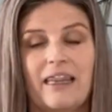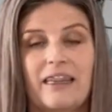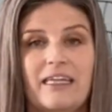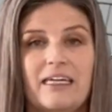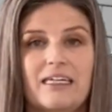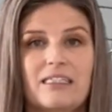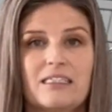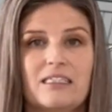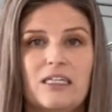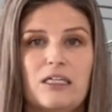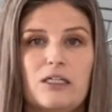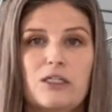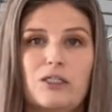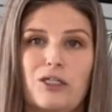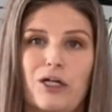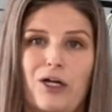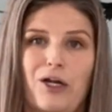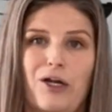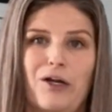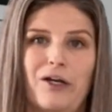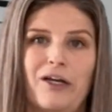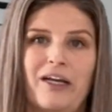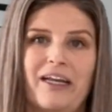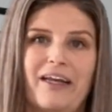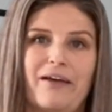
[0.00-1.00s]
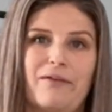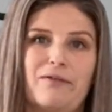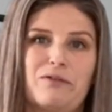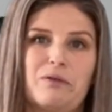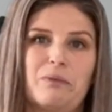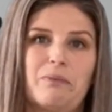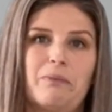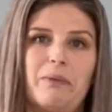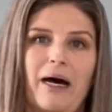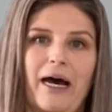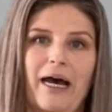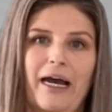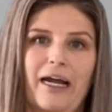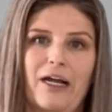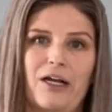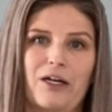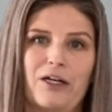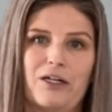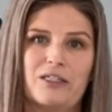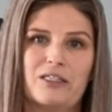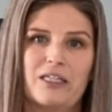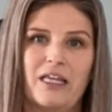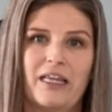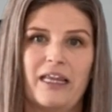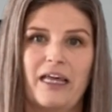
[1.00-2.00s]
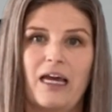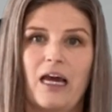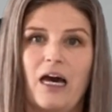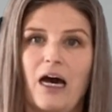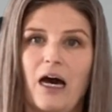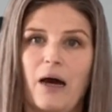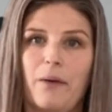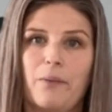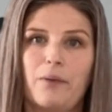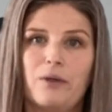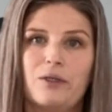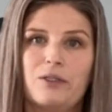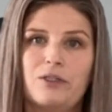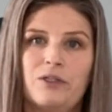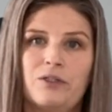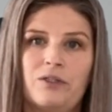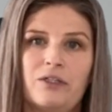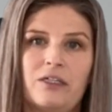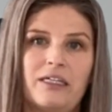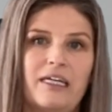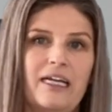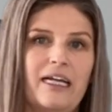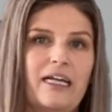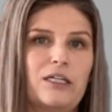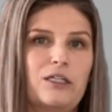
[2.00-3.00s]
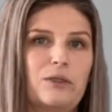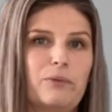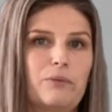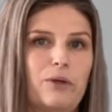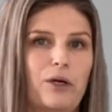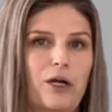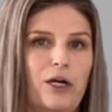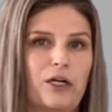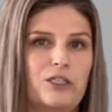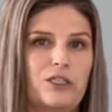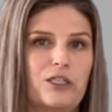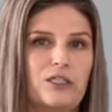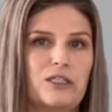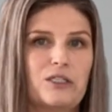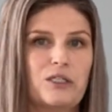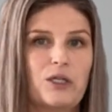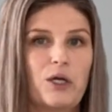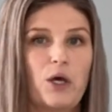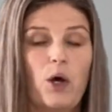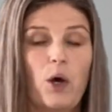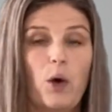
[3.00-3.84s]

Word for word: This in turn gives buyers the opportunity to purchase